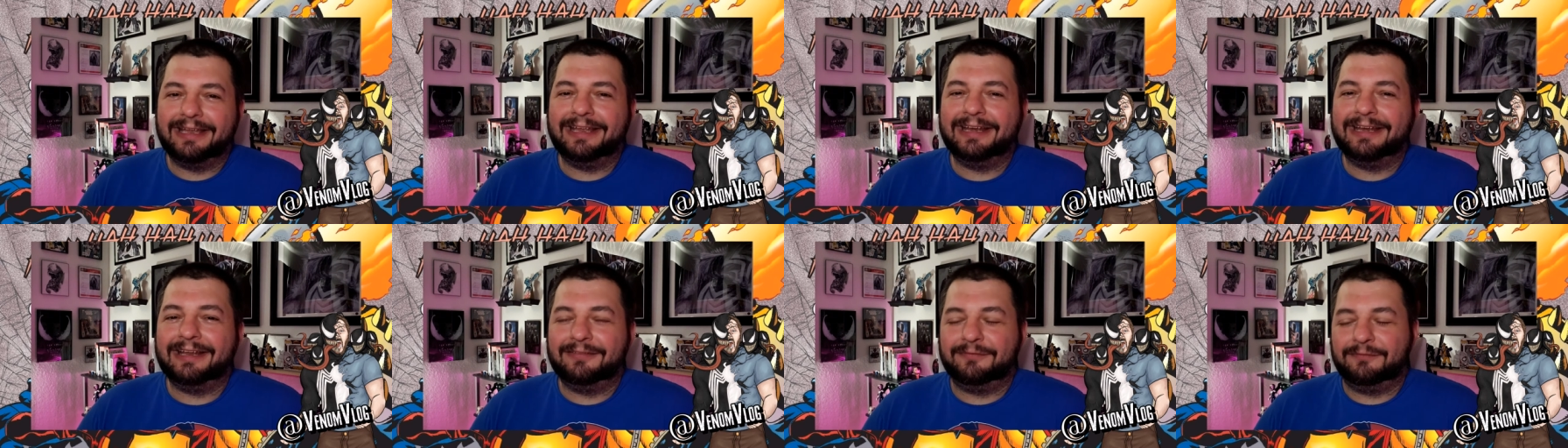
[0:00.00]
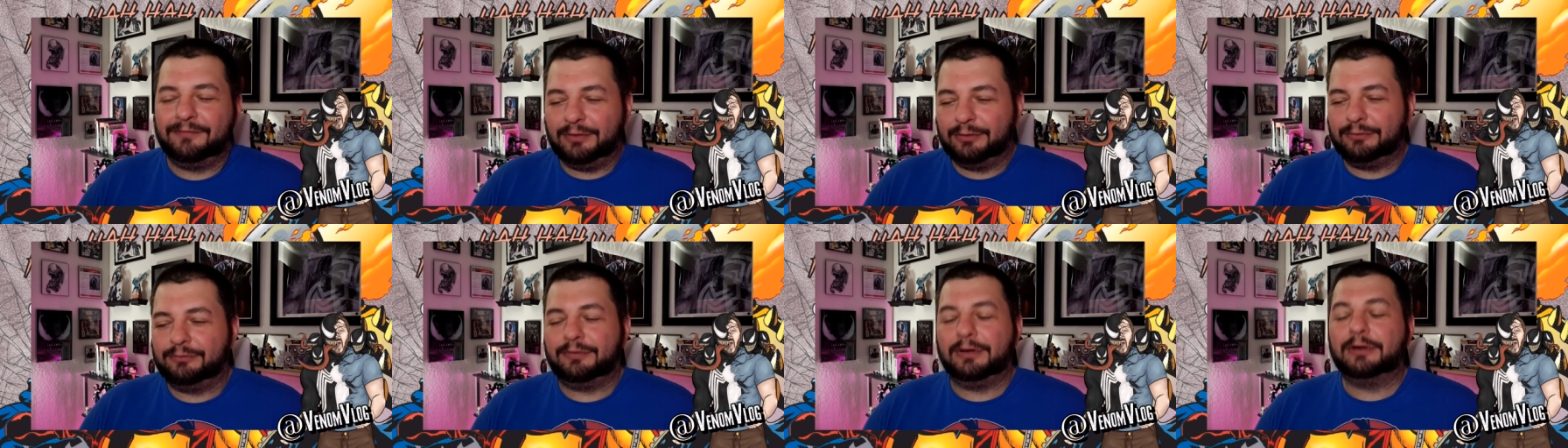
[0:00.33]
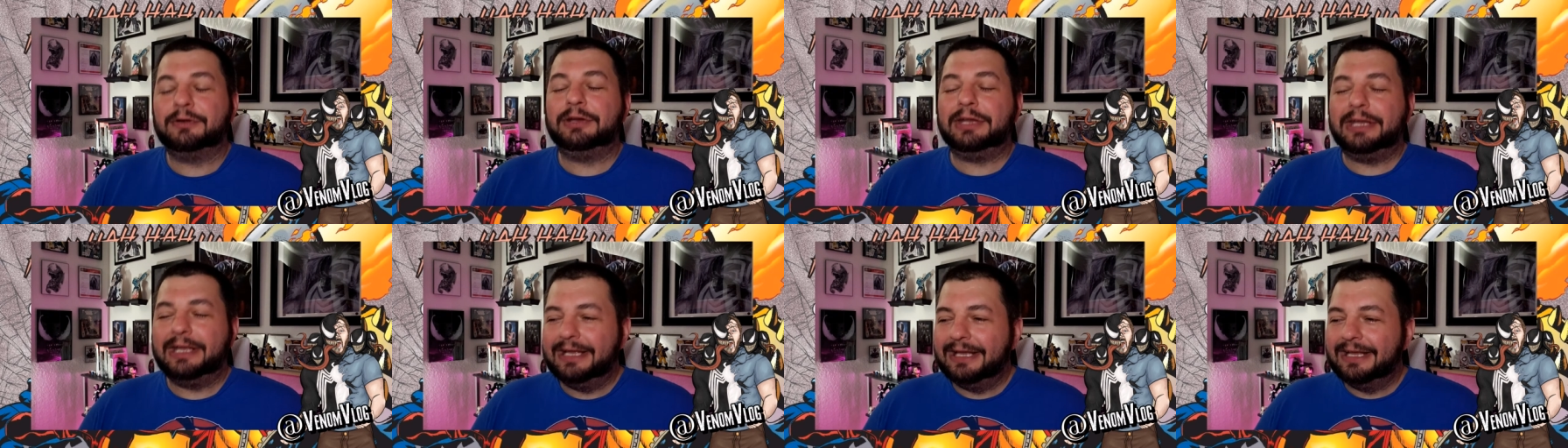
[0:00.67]
and it feels
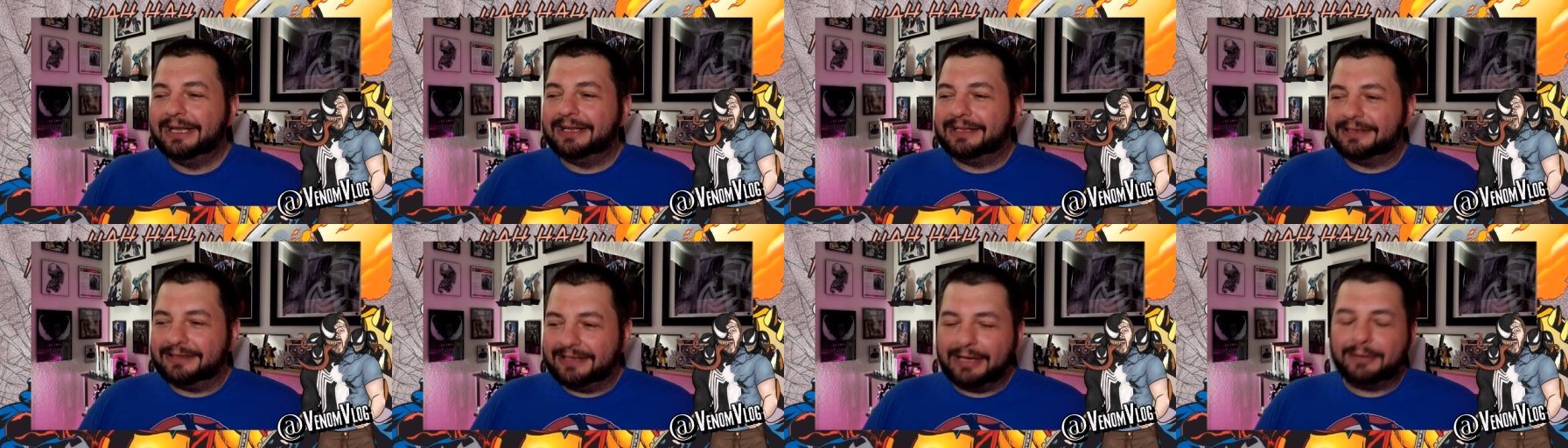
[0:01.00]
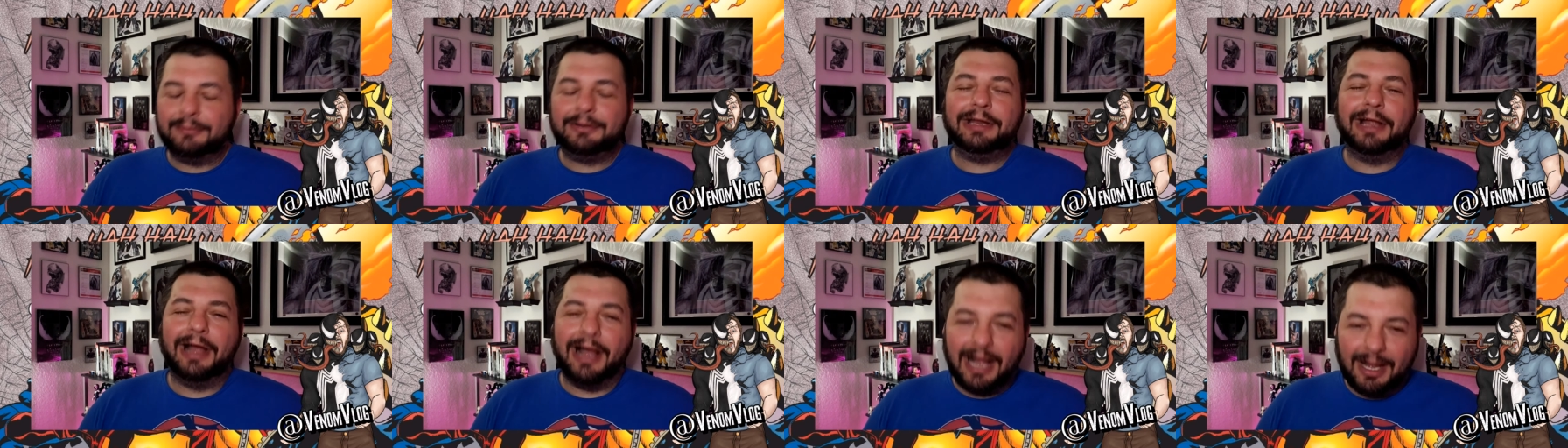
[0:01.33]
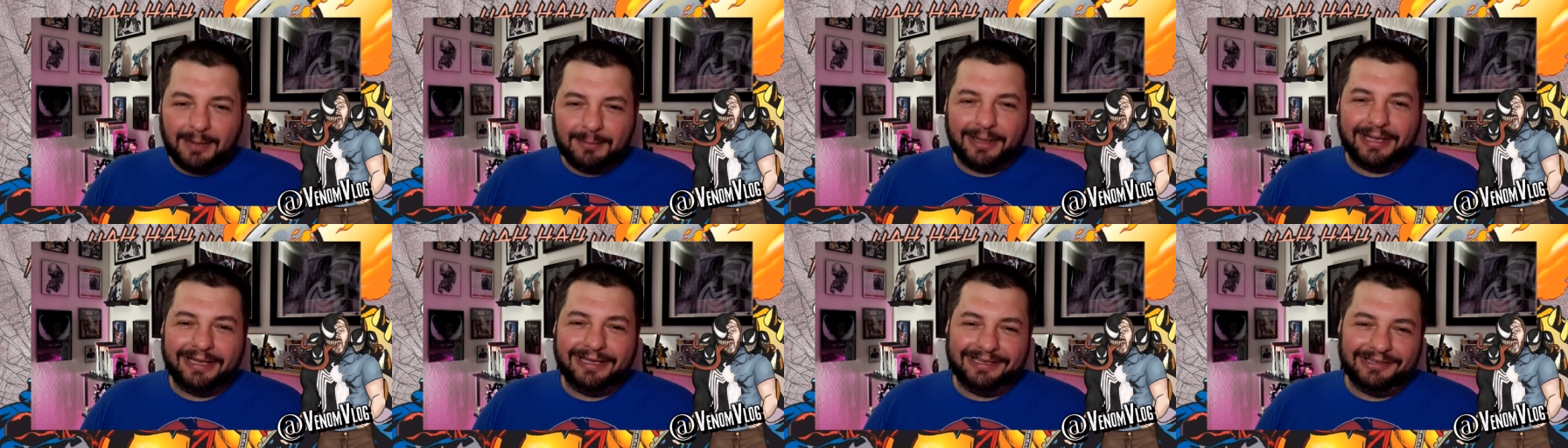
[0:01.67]
very Larry
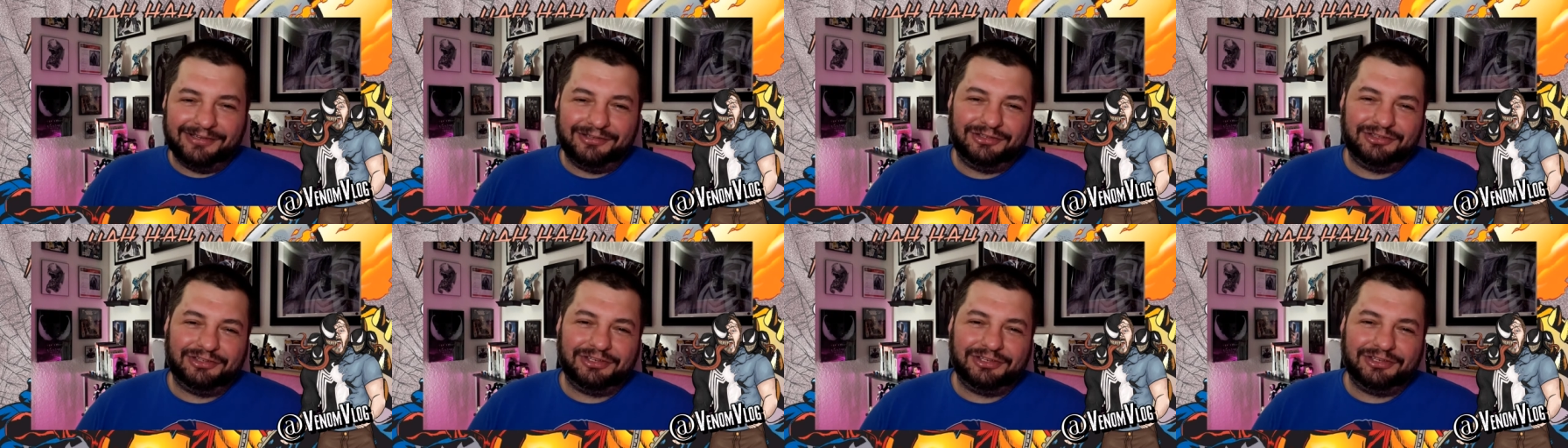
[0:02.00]
Hama ish,